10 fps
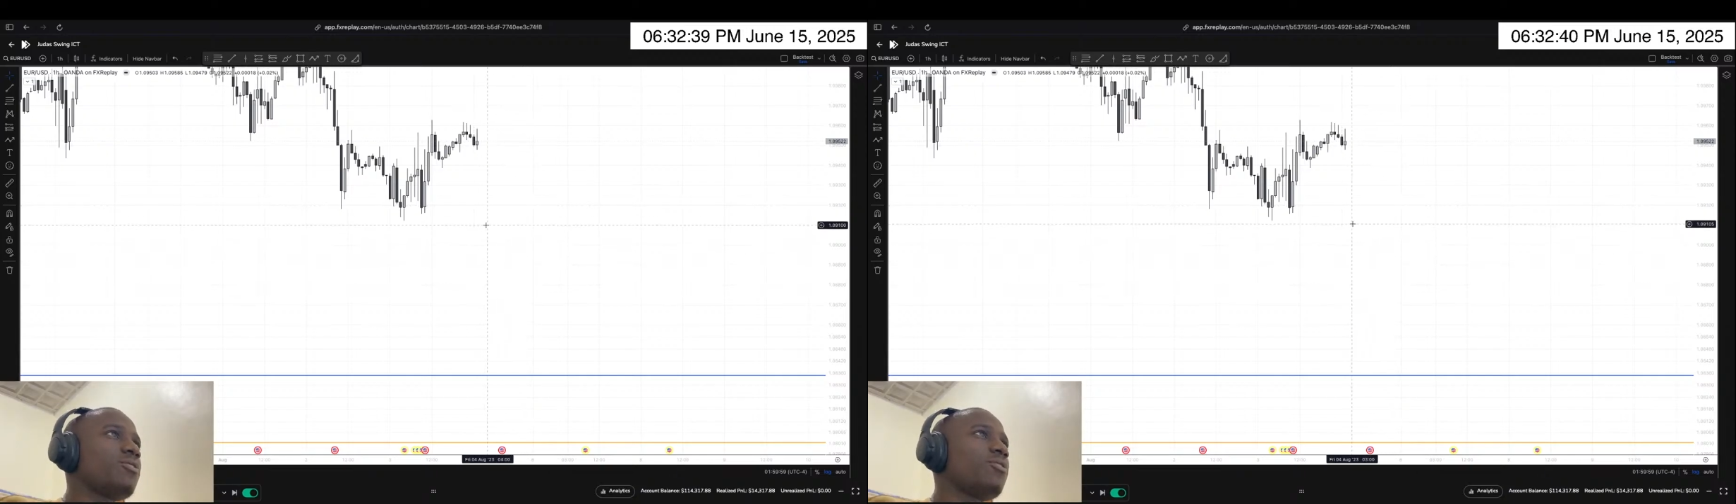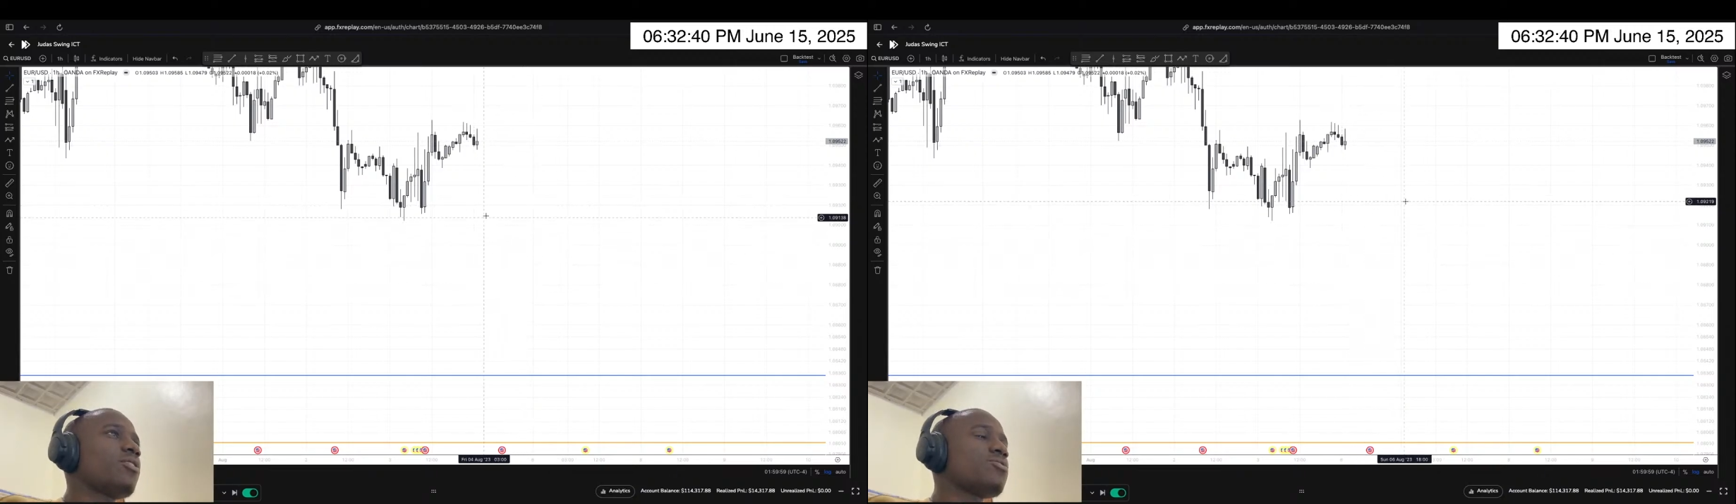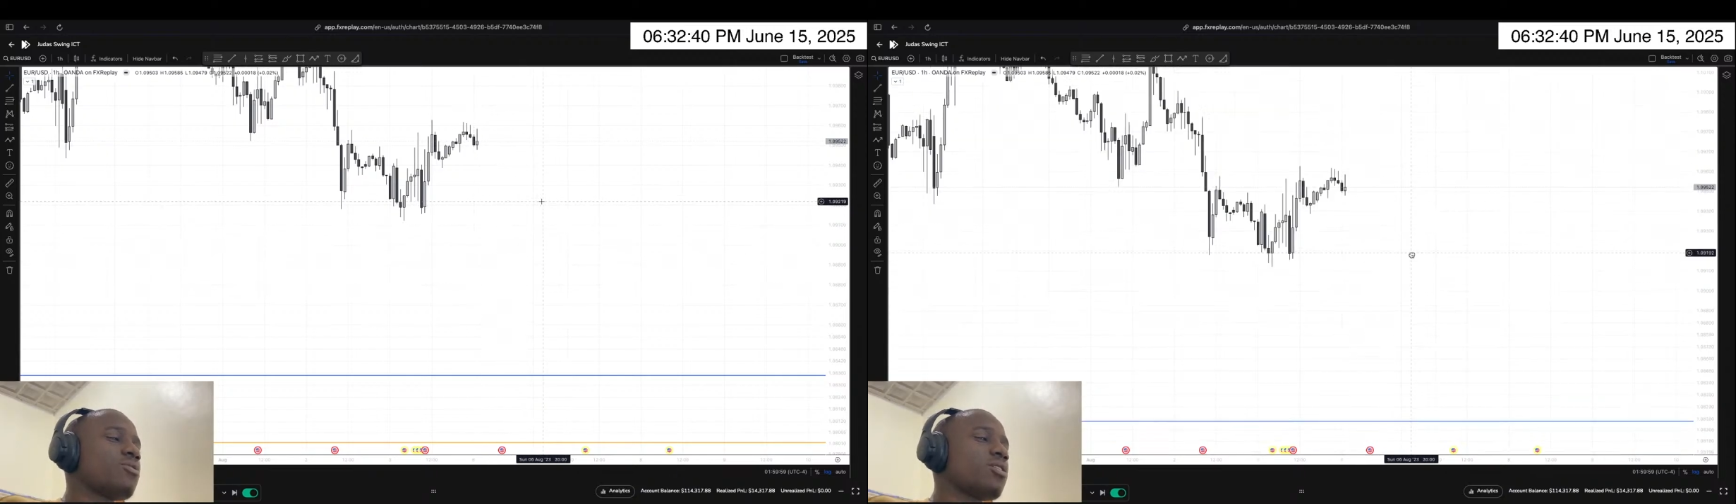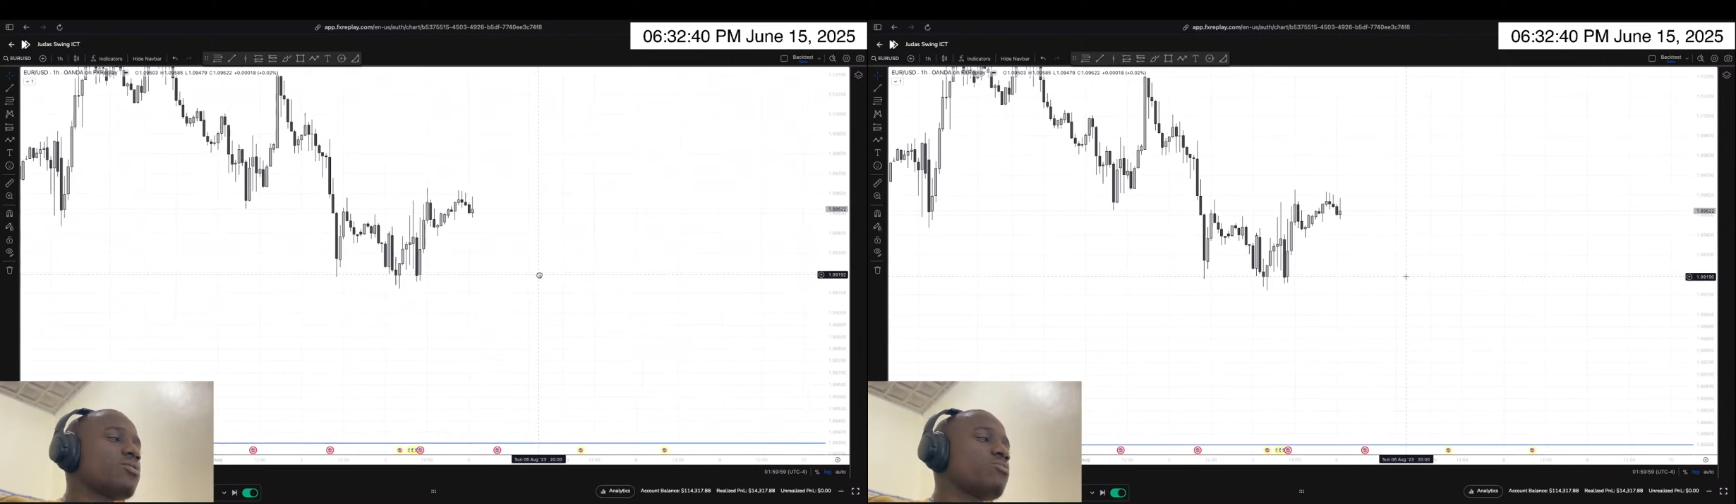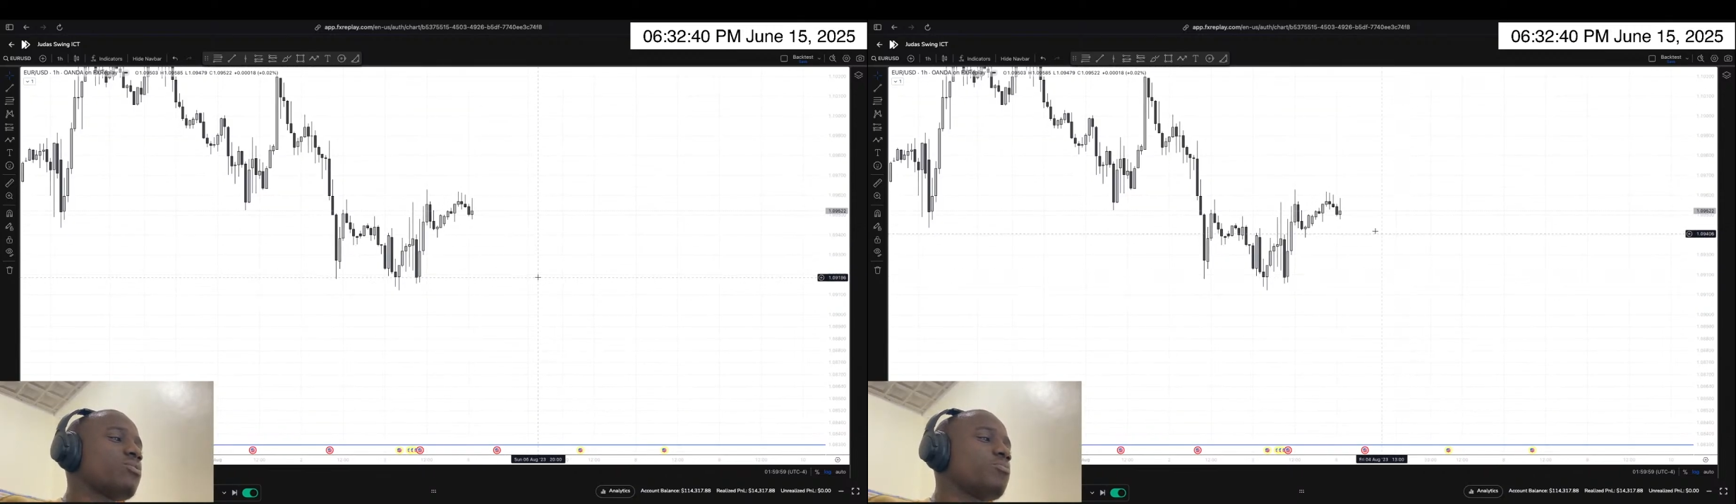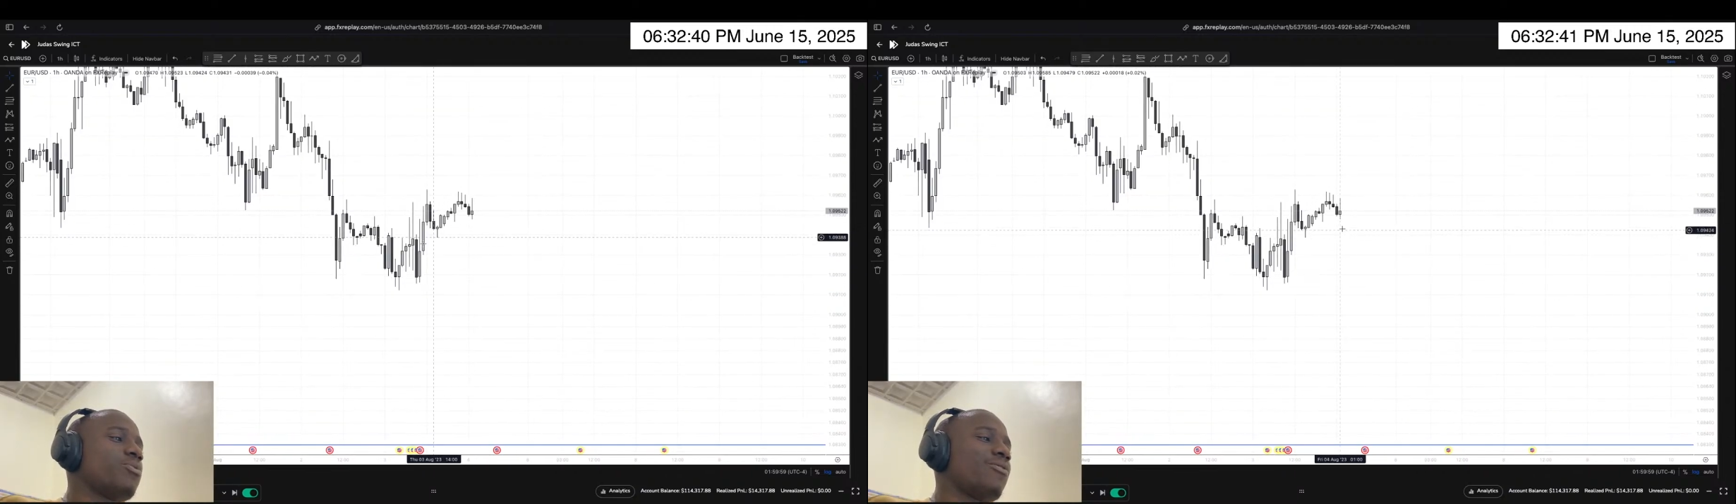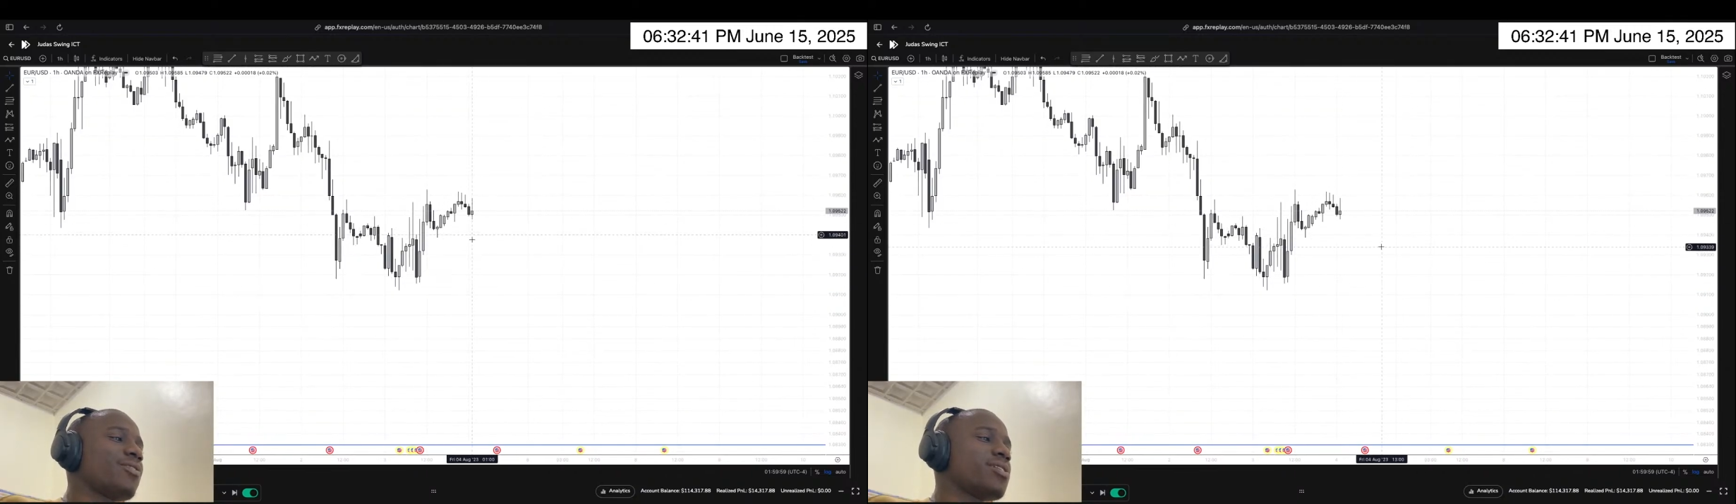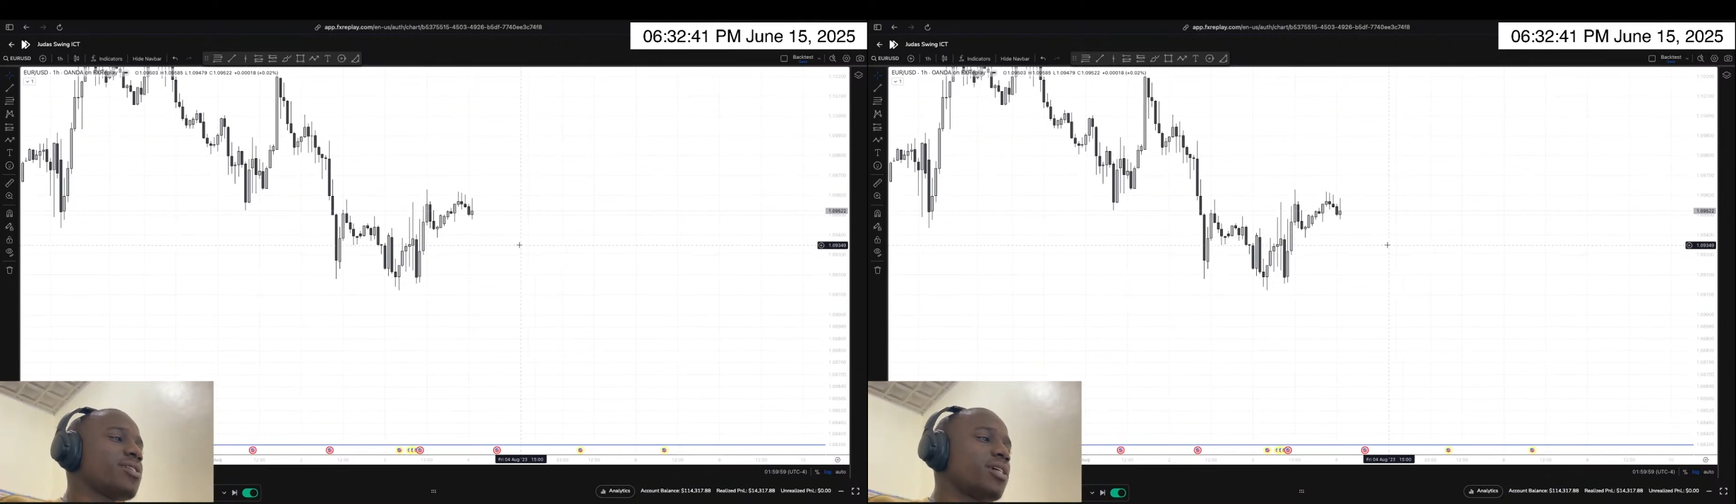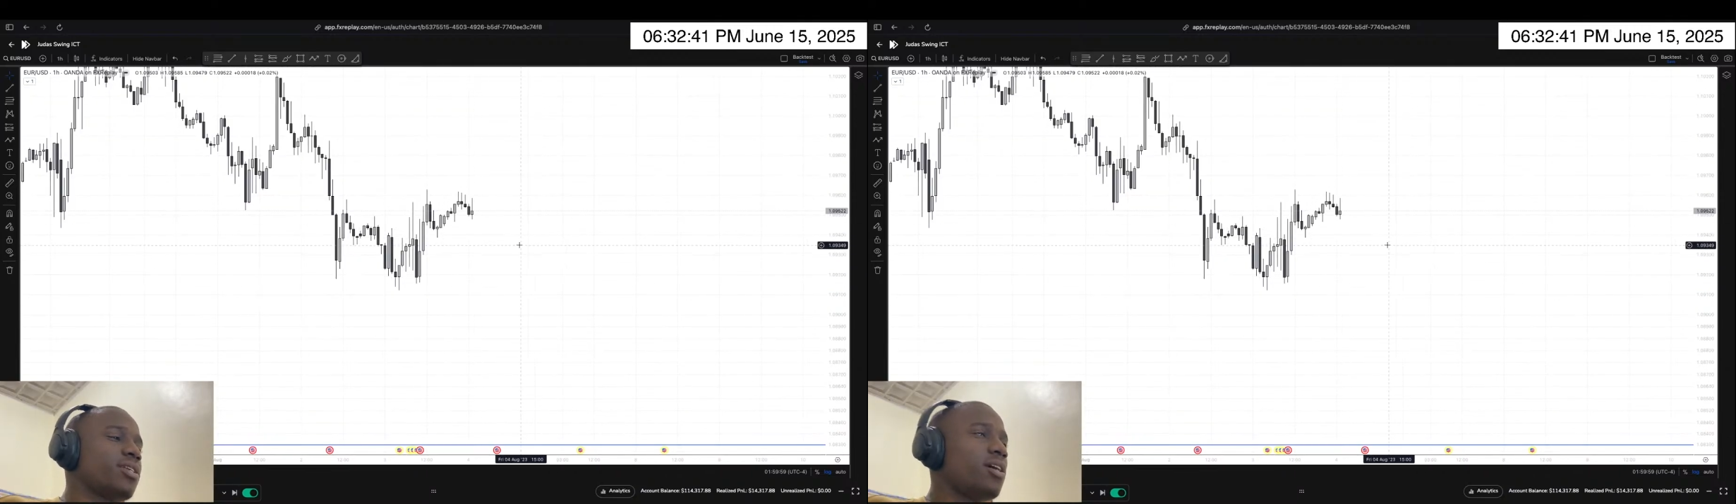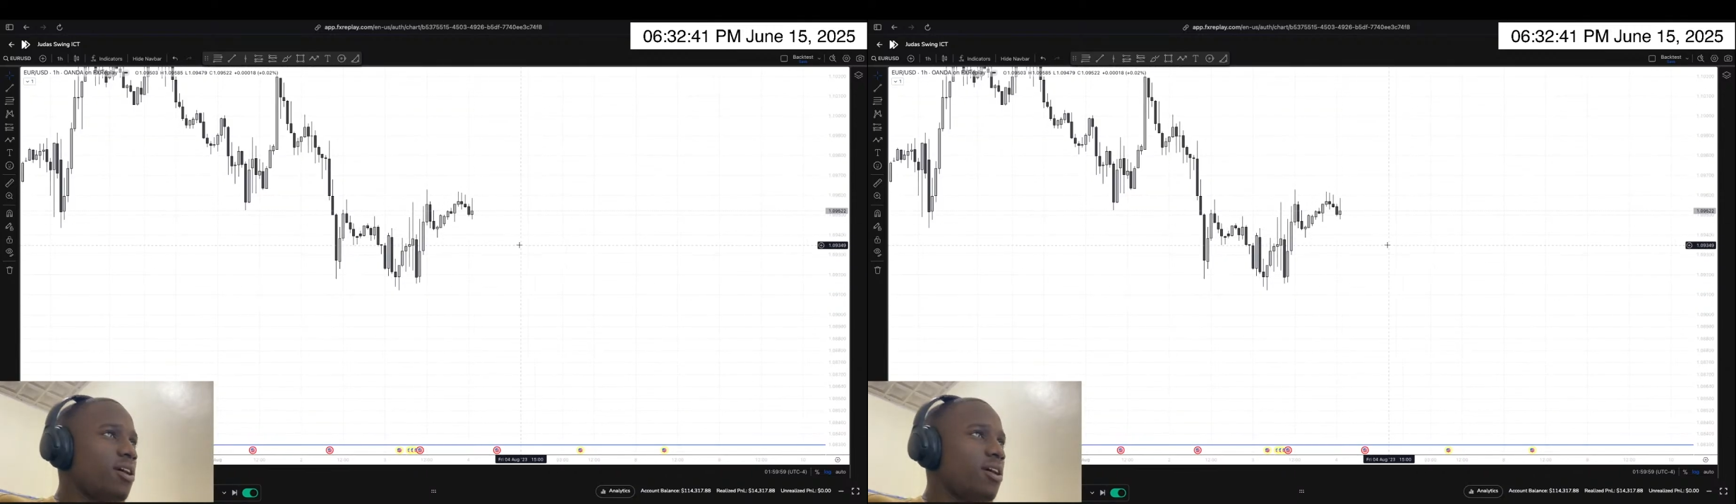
as we previously said,